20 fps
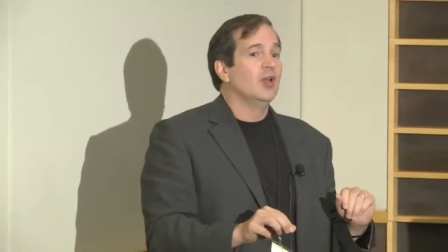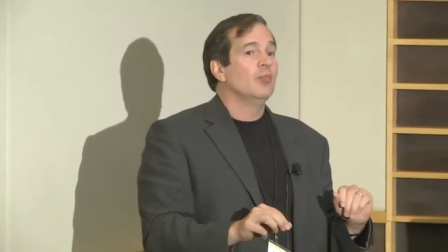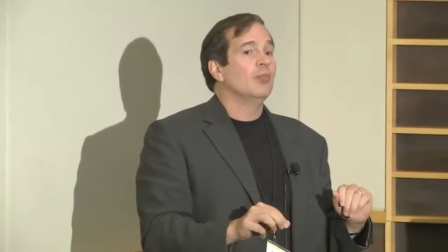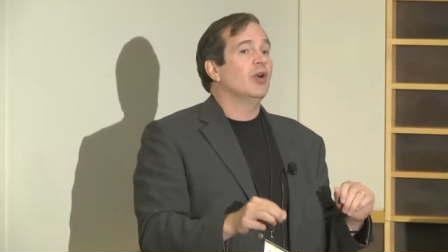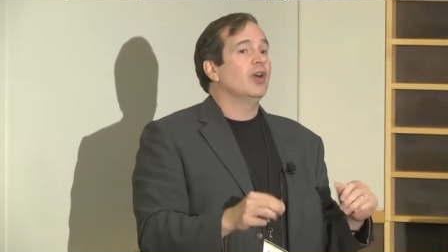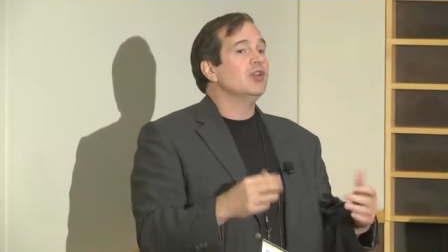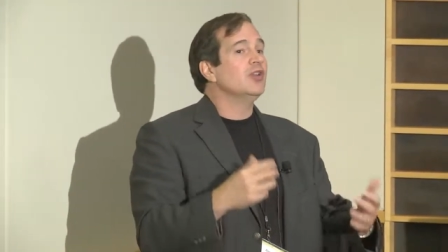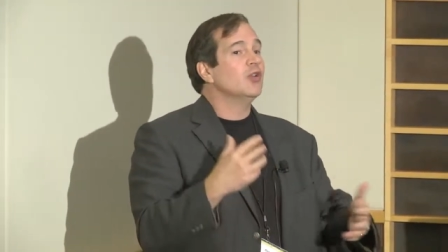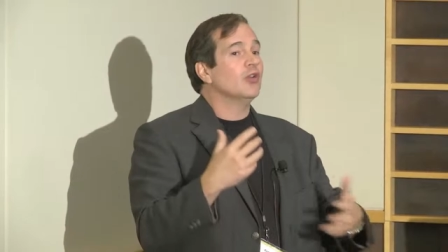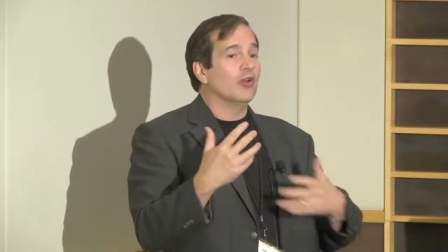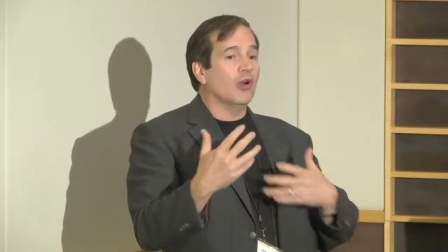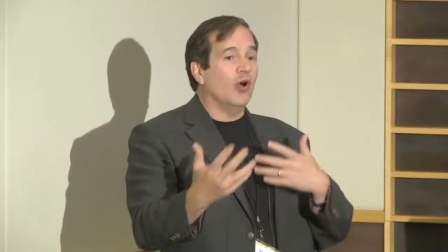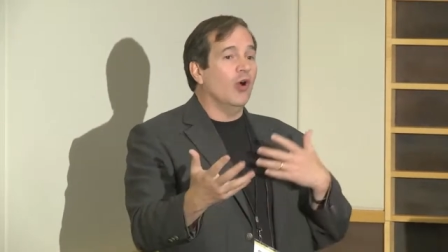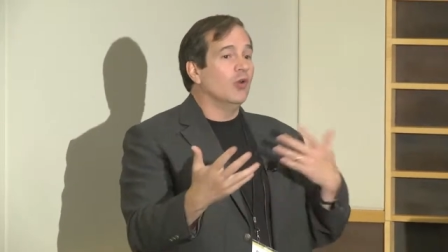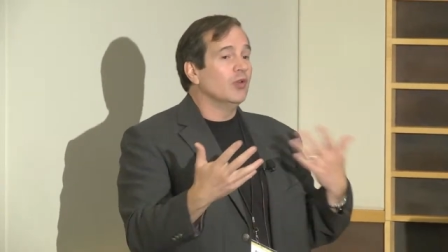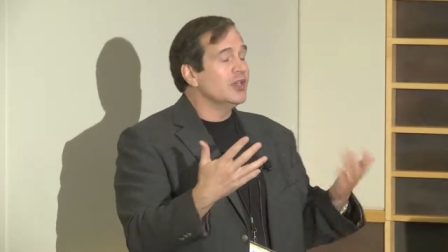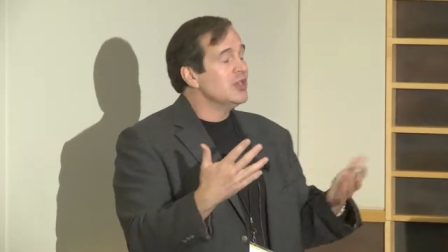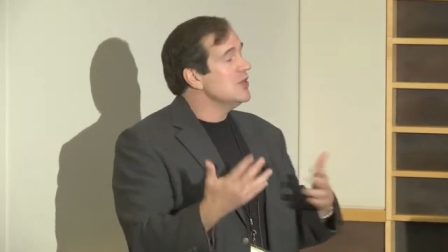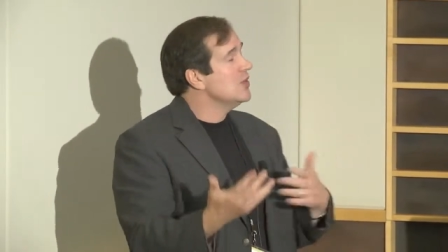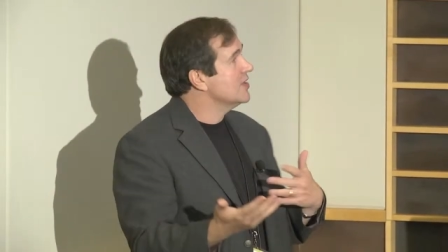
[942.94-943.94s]
But you're
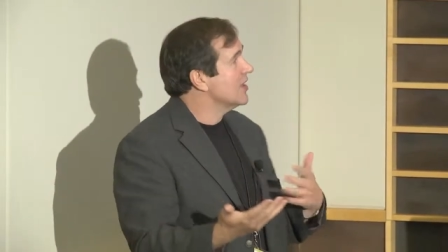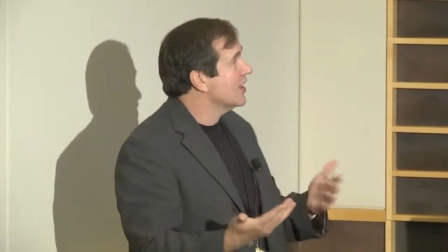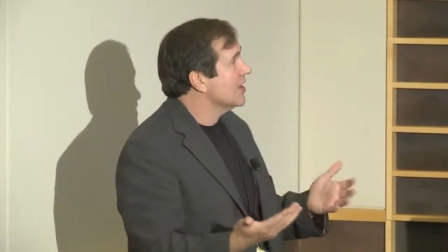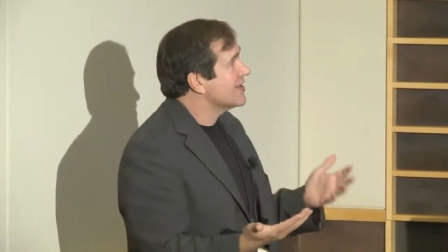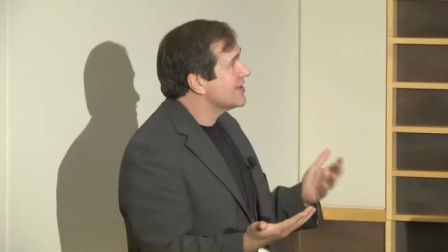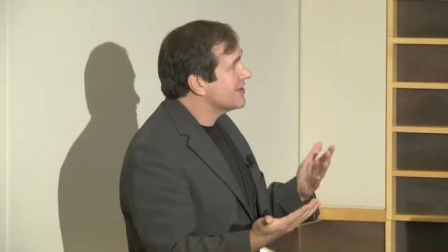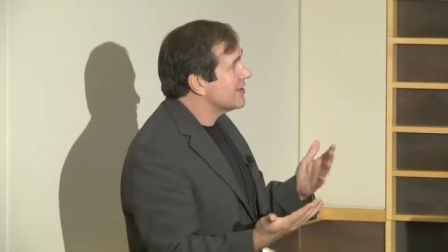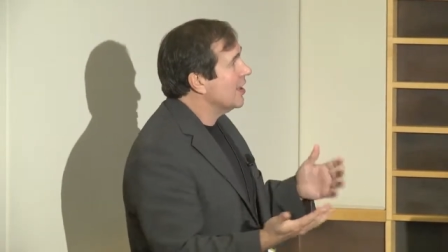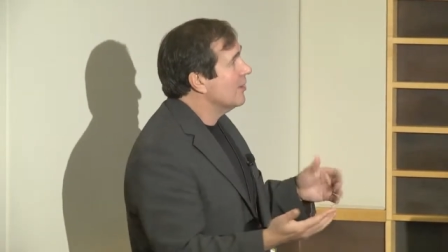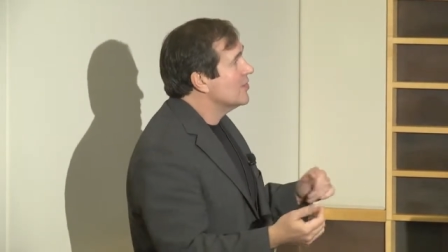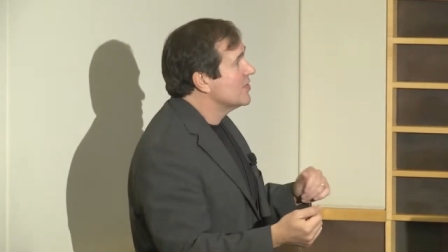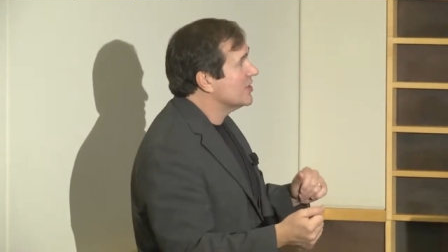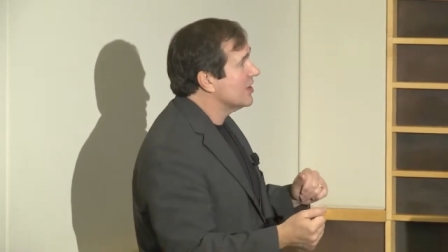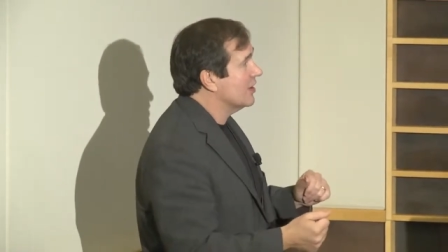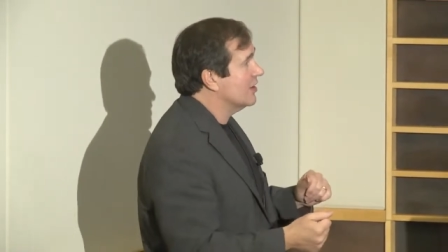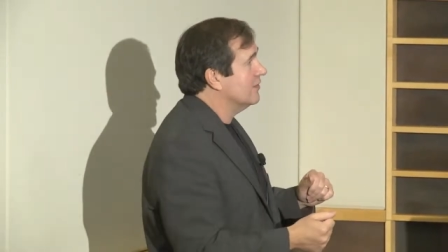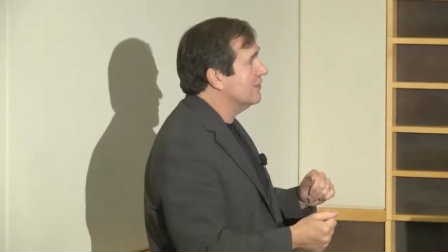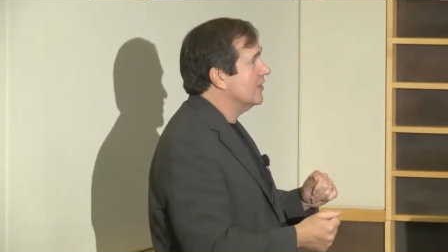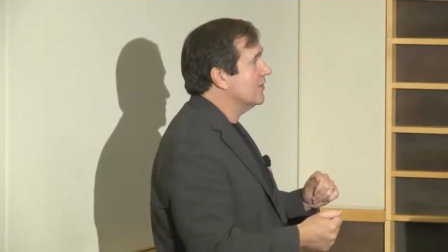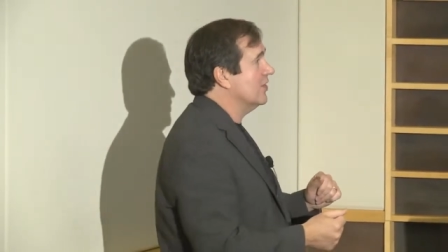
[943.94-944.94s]
only using a
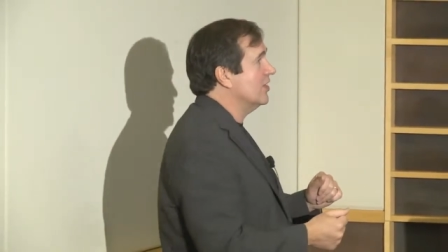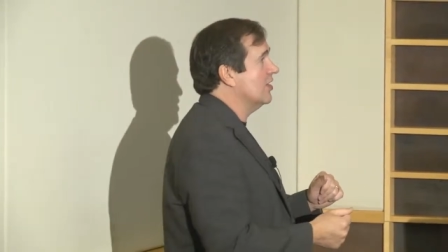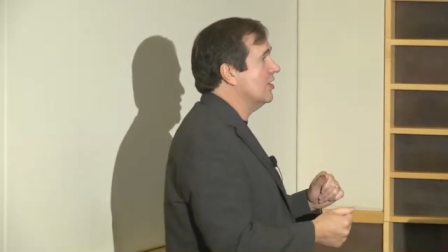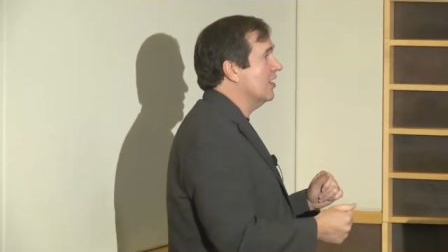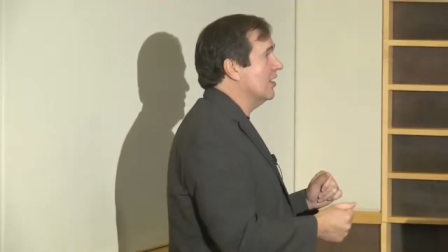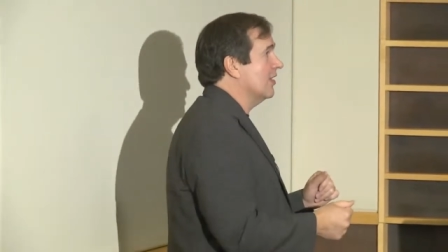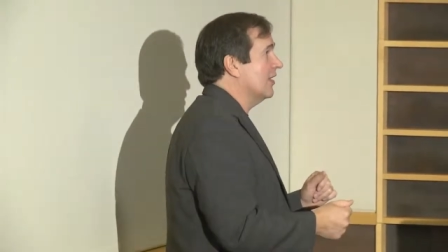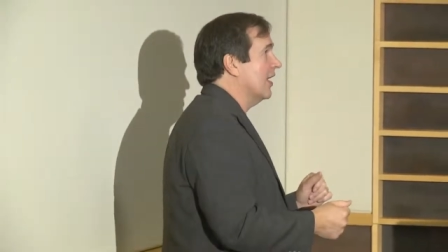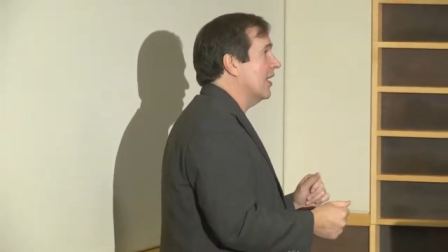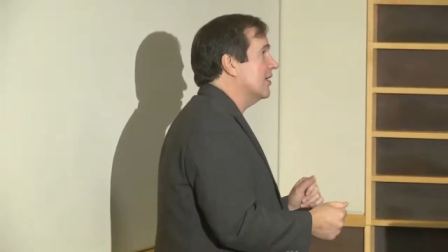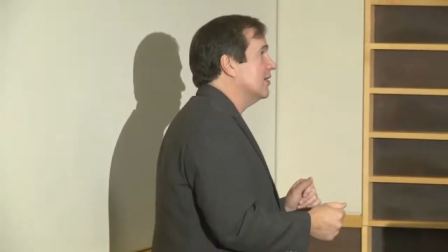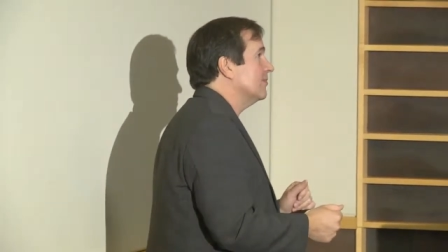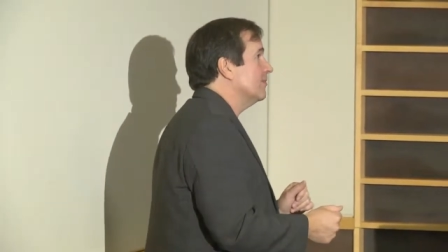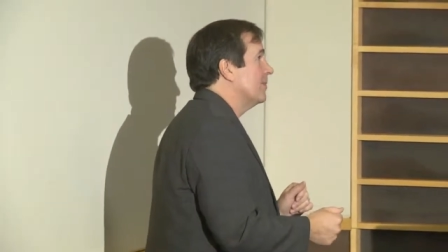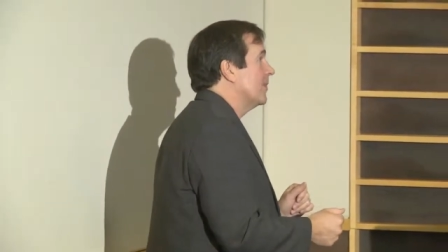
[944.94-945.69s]
subset of everything that.